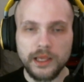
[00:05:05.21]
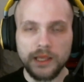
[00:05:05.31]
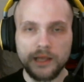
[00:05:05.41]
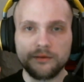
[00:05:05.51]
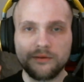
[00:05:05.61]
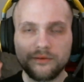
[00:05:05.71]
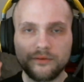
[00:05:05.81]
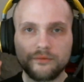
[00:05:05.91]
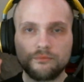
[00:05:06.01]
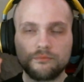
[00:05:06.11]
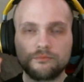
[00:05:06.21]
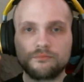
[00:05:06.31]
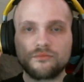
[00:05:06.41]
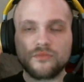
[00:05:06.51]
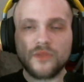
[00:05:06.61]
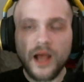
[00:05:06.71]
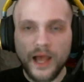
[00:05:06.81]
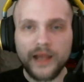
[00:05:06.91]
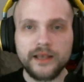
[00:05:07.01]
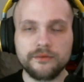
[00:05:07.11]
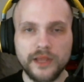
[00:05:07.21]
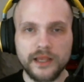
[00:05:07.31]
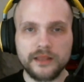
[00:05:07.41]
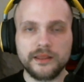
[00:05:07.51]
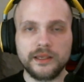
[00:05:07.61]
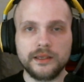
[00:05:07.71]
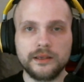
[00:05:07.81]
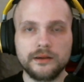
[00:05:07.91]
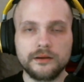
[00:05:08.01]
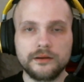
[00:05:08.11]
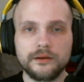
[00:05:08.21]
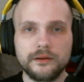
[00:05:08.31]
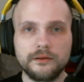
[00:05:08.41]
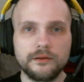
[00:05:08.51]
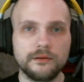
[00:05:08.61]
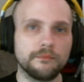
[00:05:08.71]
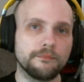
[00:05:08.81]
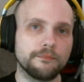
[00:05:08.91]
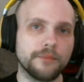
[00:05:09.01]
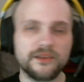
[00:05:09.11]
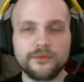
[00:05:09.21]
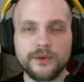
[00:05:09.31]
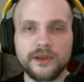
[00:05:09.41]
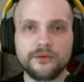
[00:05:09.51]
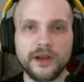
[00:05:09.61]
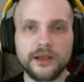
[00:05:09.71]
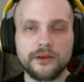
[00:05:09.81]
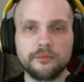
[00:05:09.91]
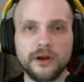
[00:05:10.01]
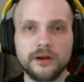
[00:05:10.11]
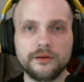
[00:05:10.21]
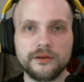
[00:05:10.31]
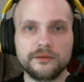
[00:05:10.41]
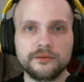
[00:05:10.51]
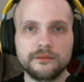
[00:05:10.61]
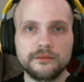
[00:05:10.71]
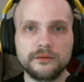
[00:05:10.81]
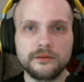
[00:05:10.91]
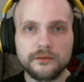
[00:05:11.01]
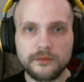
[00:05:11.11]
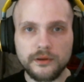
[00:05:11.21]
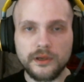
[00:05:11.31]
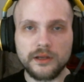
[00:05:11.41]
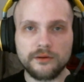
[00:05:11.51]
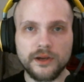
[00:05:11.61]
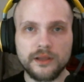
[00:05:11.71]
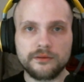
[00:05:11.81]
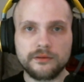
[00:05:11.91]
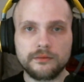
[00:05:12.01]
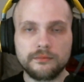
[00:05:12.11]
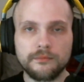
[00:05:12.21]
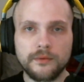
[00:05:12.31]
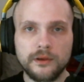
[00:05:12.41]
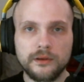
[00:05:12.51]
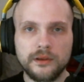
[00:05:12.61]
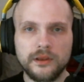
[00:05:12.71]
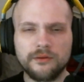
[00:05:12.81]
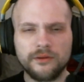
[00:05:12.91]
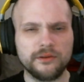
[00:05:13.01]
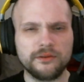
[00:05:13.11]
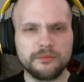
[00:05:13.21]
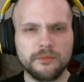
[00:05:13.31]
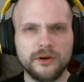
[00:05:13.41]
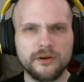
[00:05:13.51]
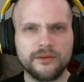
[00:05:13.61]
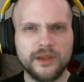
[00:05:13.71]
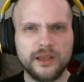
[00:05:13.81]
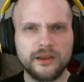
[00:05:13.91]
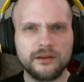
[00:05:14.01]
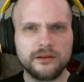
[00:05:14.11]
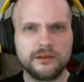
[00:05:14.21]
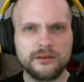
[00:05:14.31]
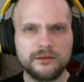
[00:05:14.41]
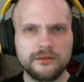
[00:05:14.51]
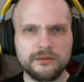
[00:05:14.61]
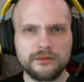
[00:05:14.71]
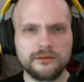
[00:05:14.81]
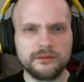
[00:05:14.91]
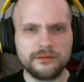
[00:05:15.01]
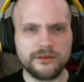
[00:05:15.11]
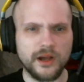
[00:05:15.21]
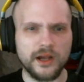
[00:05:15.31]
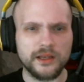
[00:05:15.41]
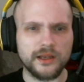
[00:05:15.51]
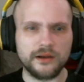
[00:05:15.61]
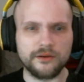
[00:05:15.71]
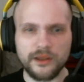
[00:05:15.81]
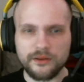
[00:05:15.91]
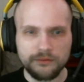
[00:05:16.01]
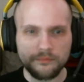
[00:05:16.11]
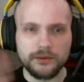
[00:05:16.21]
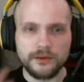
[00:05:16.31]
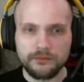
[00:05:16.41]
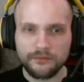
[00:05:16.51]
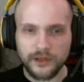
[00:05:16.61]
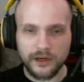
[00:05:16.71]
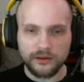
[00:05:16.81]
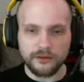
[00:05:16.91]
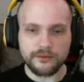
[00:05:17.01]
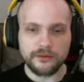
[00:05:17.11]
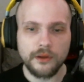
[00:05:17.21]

It's kind of like the best way to track your progress in a race, even though it's more of a jog and not a race, but regardless.